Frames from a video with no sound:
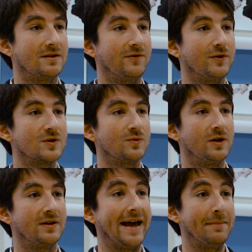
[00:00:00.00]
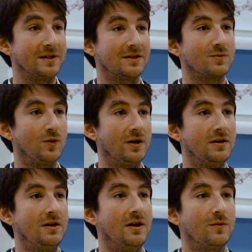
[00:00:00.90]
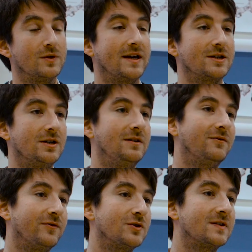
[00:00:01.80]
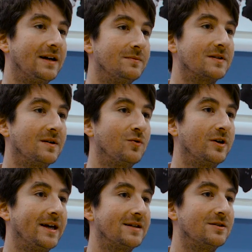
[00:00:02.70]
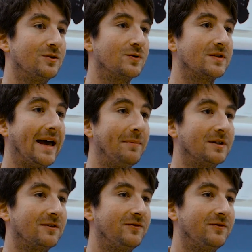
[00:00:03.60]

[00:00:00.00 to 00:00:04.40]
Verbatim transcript: The first one, Haptics One, was actually the first time someone has used haptic